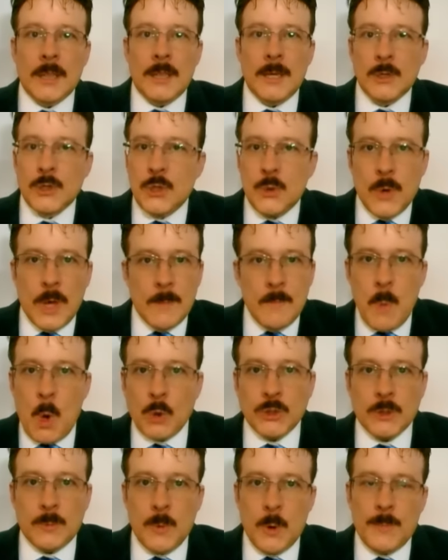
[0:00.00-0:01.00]
They're doing
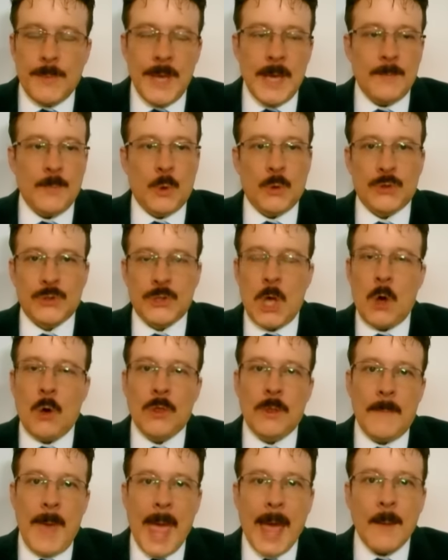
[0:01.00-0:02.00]
multiple people.
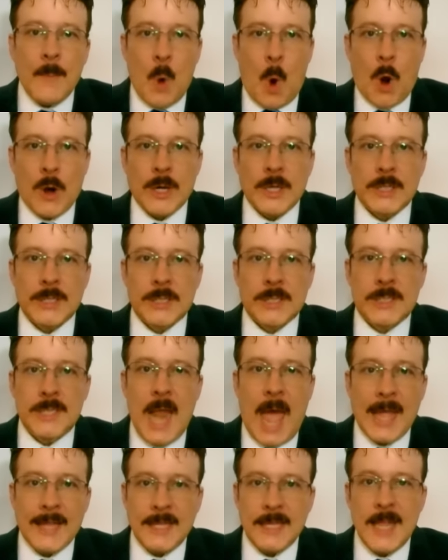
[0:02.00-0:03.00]
So the makeup artists,
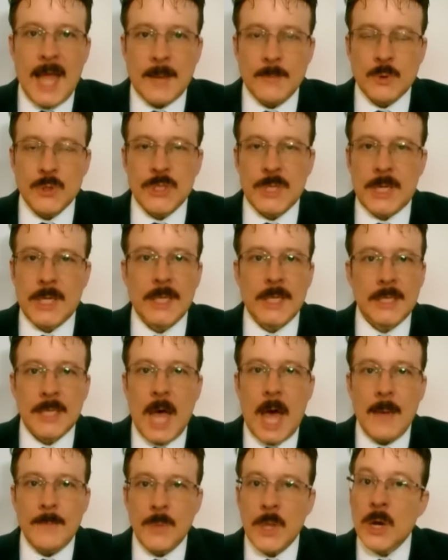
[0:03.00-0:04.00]
99% of the
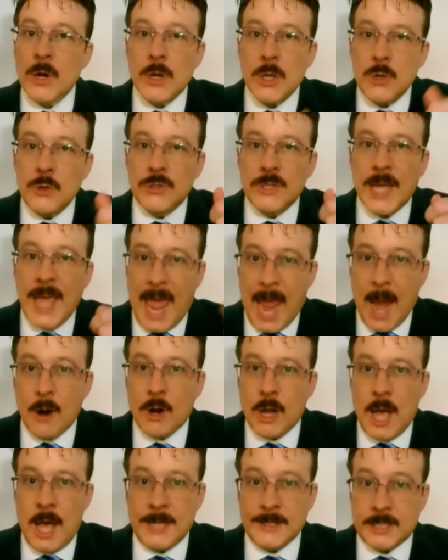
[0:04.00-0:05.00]
time, they're using
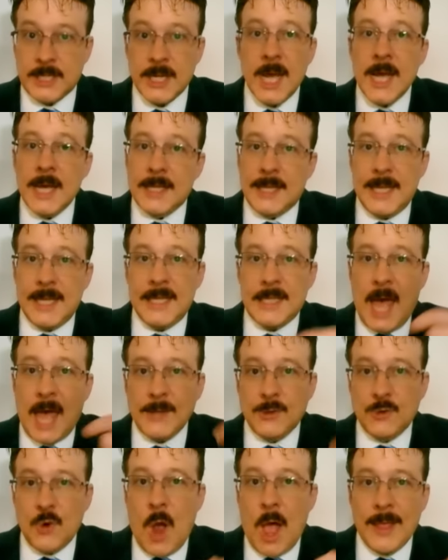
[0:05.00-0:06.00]
air guns. These
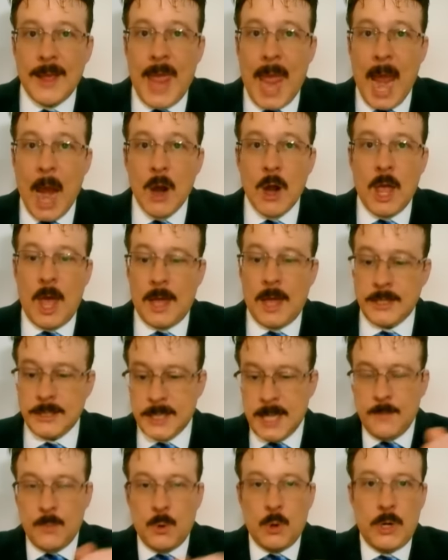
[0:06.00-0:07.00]
hydraulic air
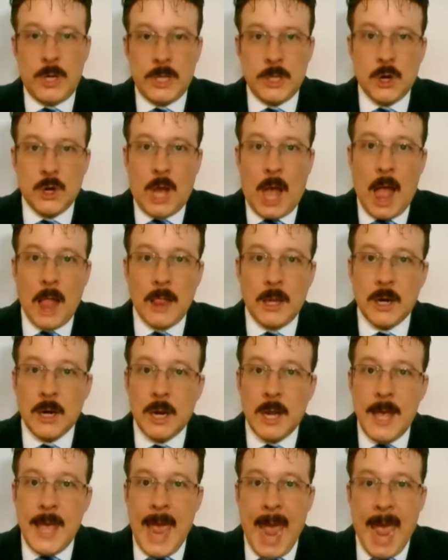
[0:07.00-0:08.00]
guns, they put in your
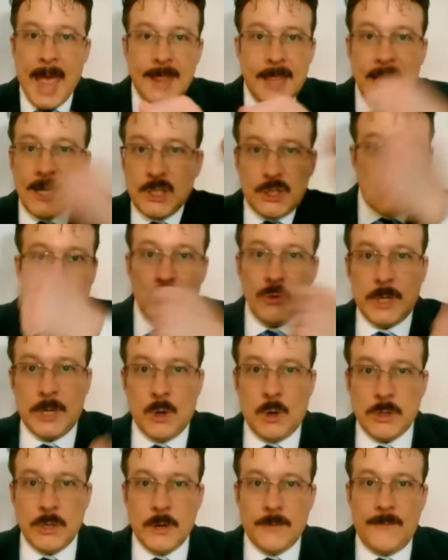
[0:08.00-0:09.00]
color and they shoot
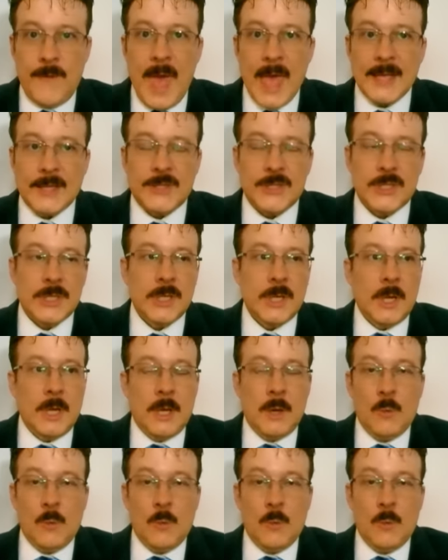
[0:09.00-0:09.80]
it on your face.